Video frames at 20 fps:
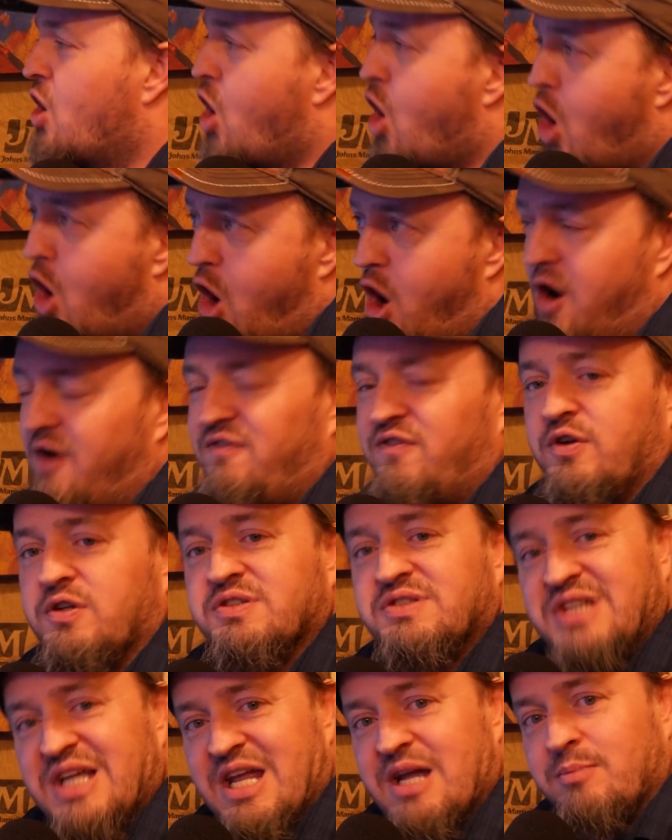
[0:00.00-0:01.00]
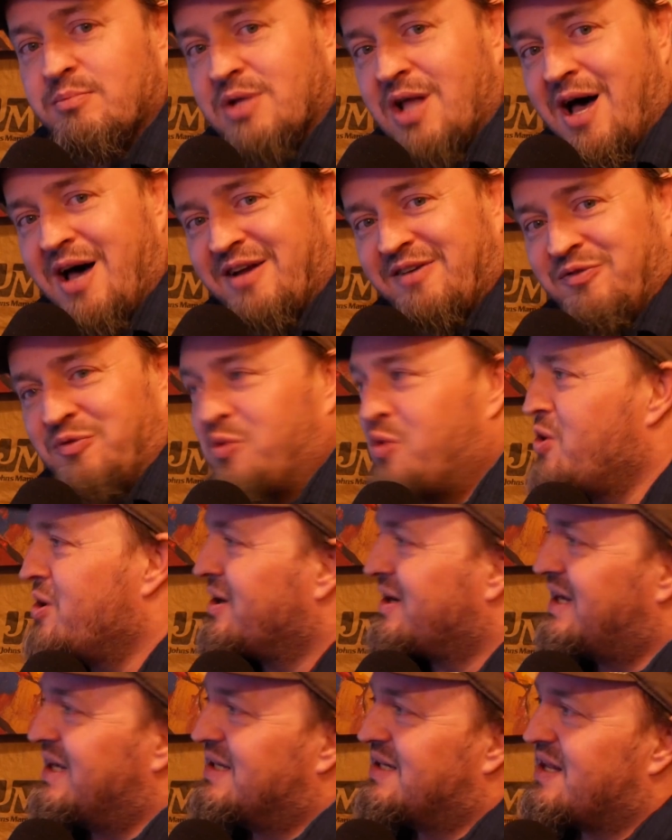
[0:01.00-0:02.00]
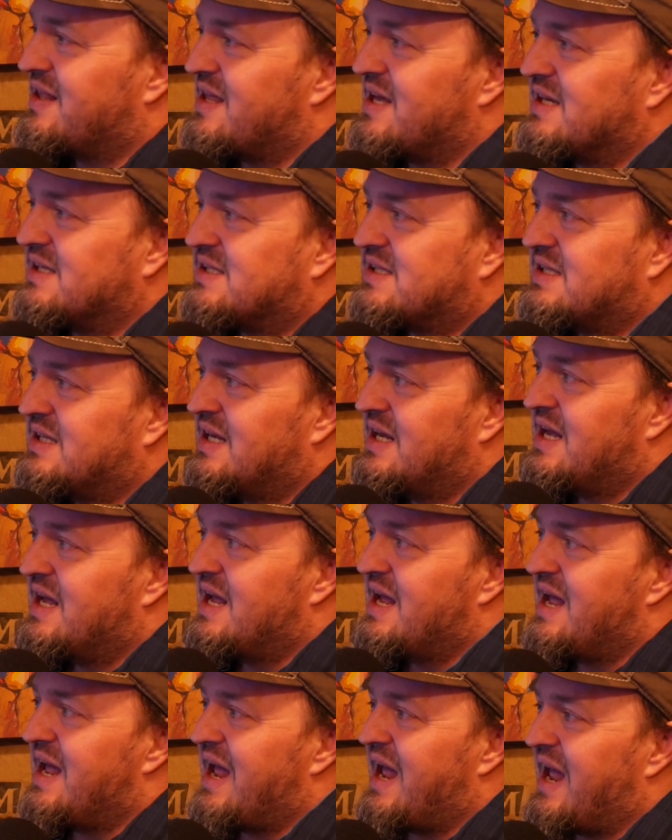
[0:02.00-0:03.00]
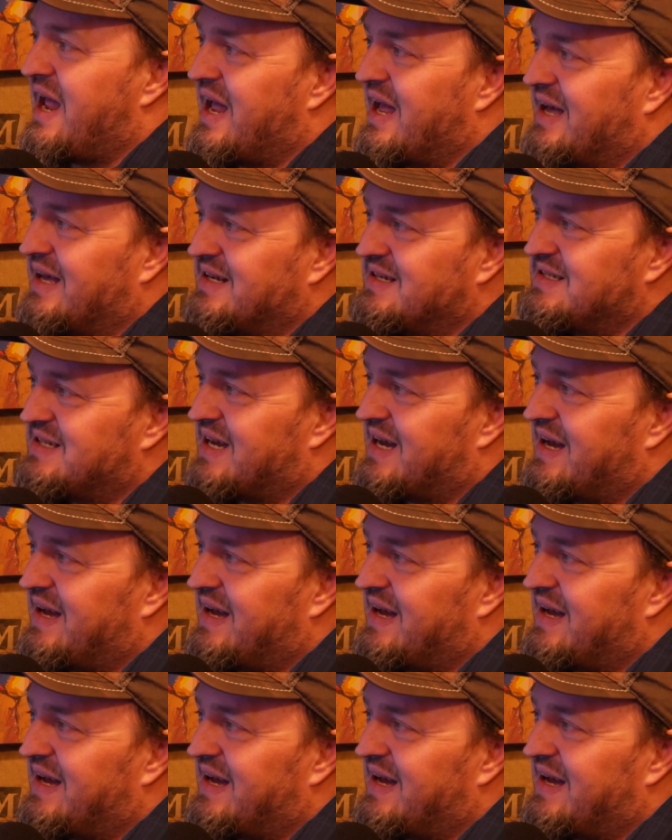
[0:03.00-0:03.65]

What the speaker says: awful damn lot of work into this, and